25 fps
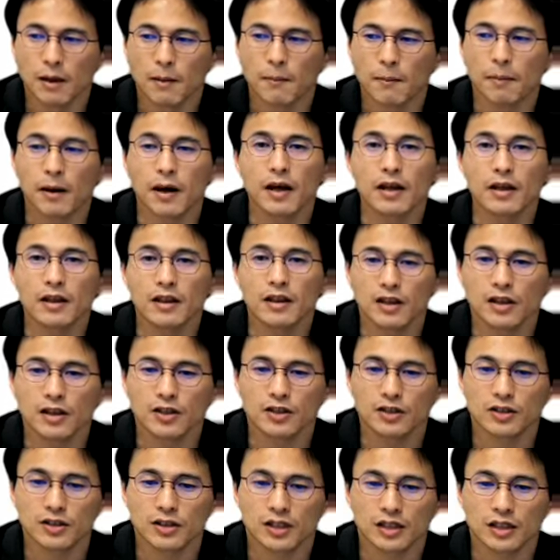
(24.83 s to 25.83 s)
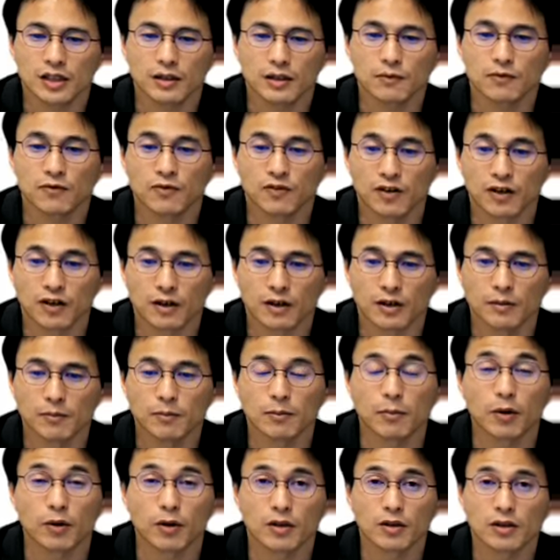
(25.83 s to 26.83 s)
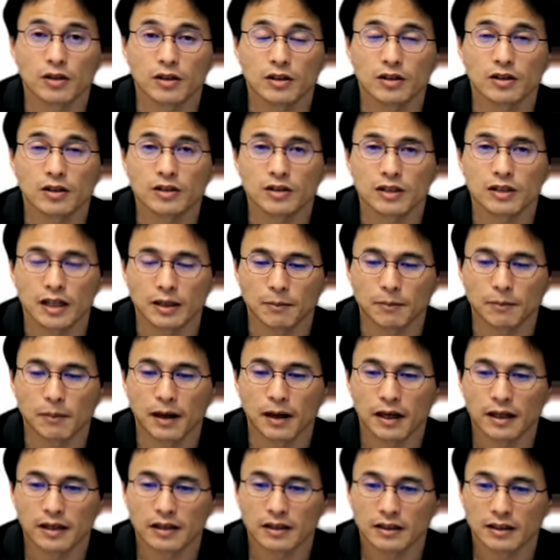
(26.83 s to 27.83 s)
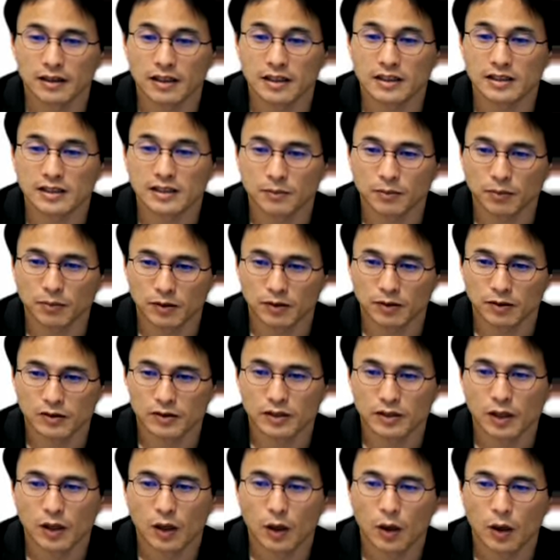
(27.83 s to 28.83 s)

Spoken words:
By learning from both good and bad examples,